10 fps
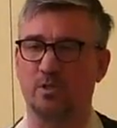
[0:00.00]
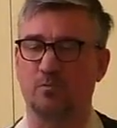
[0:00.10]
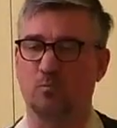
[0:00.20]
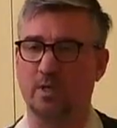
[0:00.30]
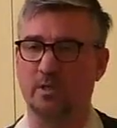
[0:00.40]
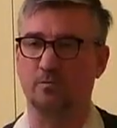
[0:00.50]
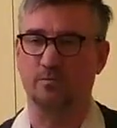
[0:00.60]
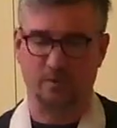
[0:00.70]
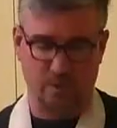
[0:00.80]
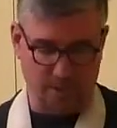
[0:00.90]
of
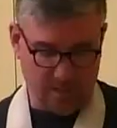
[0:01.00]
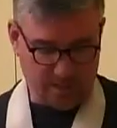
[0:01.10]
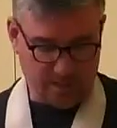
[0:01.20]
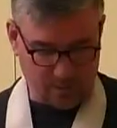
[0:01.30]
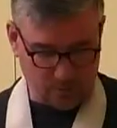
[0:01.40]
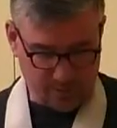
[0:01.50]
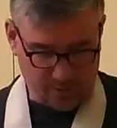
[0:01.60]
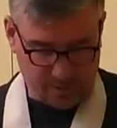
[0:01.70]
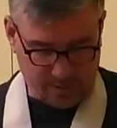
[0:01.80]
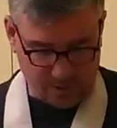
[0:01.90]
wealth. And I always
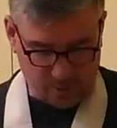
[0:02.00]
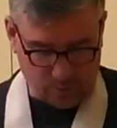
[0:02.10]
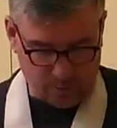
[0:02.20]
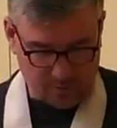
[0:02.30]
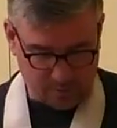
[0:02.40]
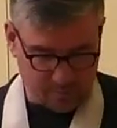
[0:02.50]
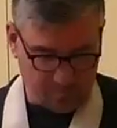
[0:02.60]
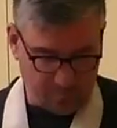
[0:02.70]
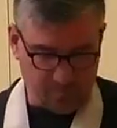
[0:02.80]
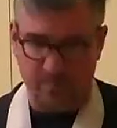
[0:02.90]
think that's worth
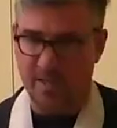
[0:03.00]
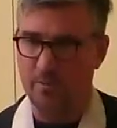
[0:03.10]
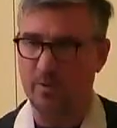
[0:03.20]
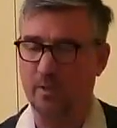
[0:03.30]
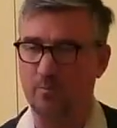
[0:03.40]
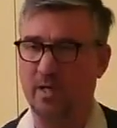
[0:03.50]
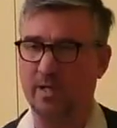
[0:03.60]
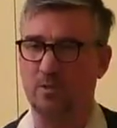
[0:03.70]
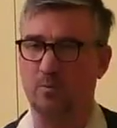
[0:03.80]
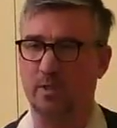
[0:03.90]
bearing in
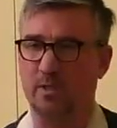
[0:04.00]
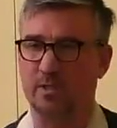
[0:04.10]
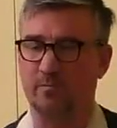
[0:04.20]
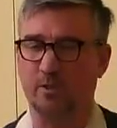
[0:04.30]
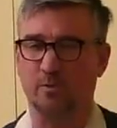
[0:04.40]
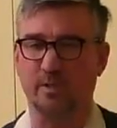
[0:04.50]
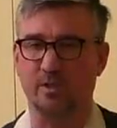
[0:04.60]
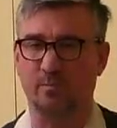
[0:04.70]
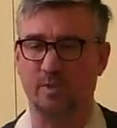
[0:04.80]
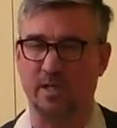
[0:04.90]
mind with our difficulties.
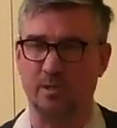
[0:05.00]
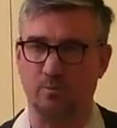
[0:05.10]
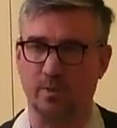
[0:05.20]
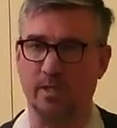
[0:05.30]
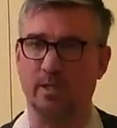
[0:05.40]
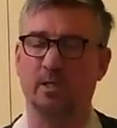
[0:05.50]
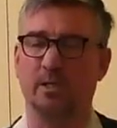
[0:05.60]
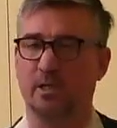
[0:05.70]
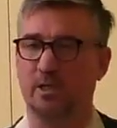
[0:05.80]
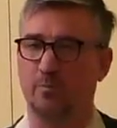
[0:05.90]
Sometimes we
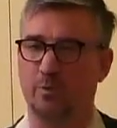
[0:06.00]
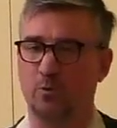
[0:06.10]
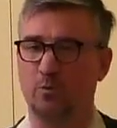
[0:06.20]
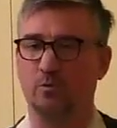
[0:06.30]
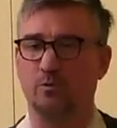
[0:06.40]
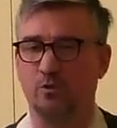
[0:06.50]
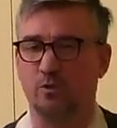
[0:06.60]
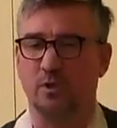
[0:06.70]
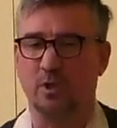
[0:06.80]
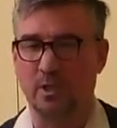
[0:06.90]
can approach
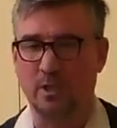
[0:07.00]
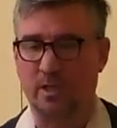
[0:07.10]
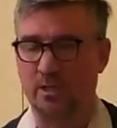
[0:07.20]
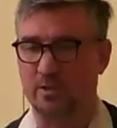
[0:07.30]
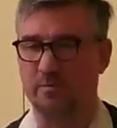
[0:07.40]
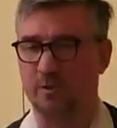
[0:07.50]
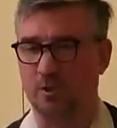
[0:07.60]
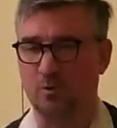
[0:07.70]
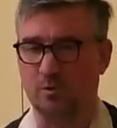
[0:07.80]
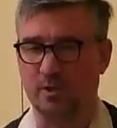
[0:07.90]
our
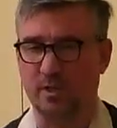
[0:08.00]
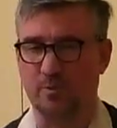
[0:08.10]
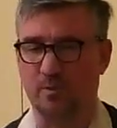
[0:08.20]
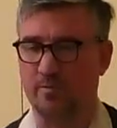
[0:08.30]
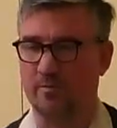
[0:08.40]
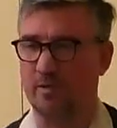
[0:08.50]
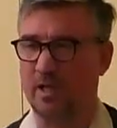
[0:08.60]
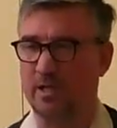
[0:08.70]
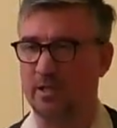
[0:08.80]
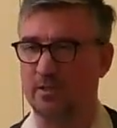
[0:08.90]
difficulties with, if you
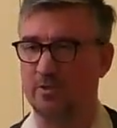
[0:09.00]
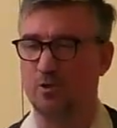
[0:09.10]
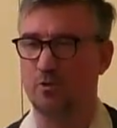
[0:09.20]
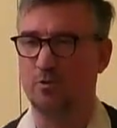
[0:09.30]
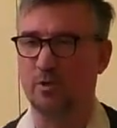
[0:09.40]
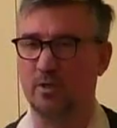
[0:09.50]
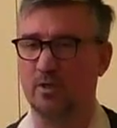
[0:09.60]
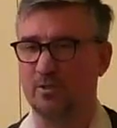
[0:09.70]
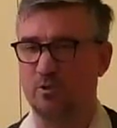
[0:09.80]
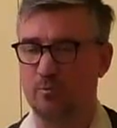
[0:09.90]
like, a
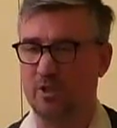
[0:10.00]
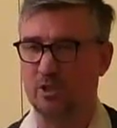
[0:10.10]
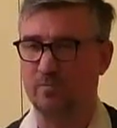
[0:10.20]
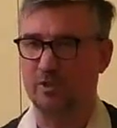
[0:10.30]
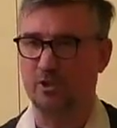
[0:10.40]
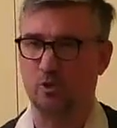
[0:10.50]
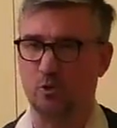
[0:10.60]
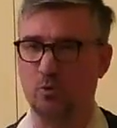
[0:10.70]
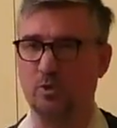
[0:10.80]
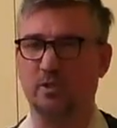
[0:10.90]
too much of a
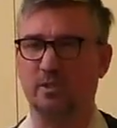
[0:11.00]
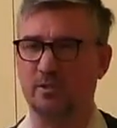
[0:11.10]
solar